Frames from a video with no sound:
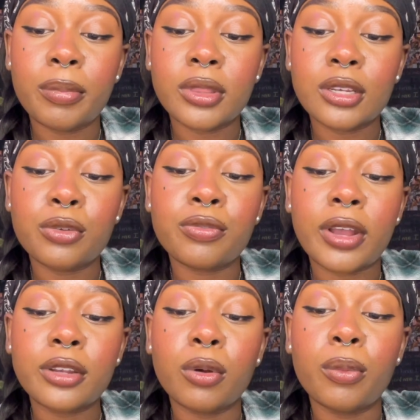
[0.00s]
but then you
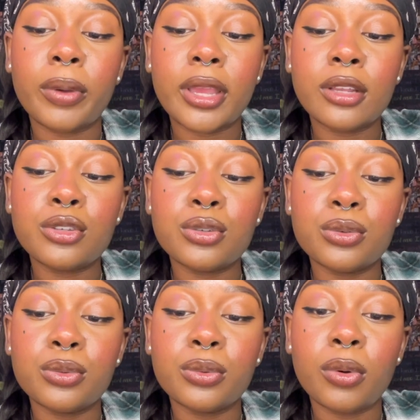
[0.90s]
find a way
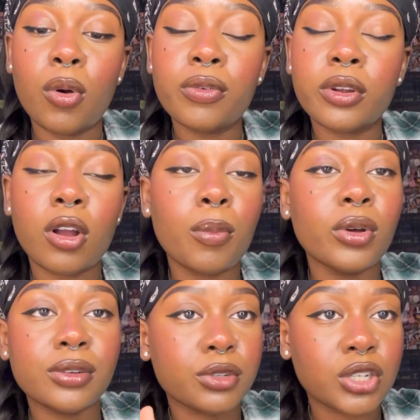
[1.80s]
to overcome
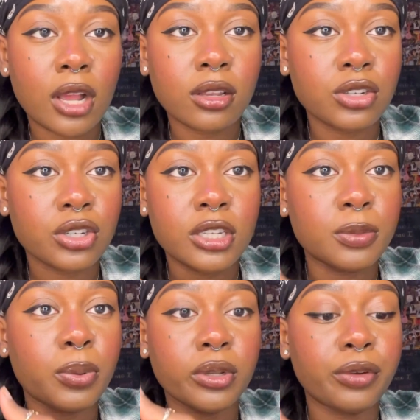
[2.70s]
whatever challenge
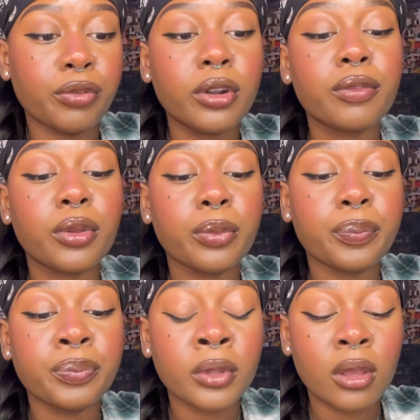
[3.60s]
is put in front of
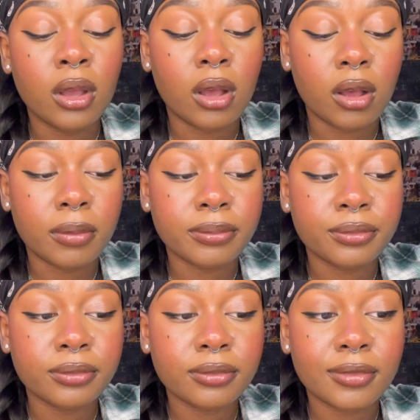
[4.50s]
you. And
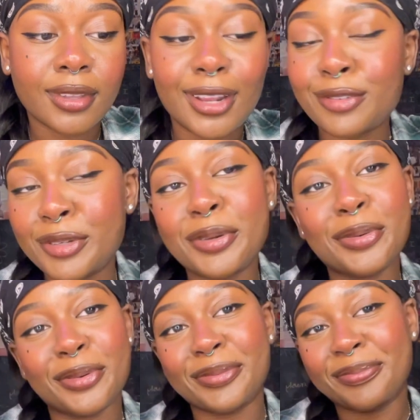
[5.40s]
that's really
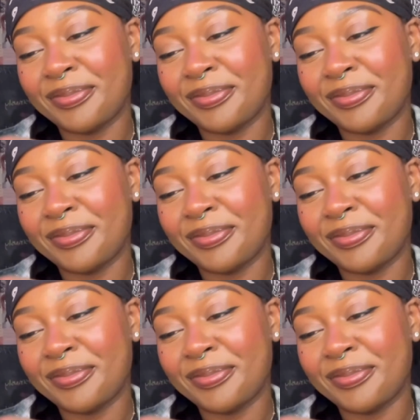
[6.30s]
cool.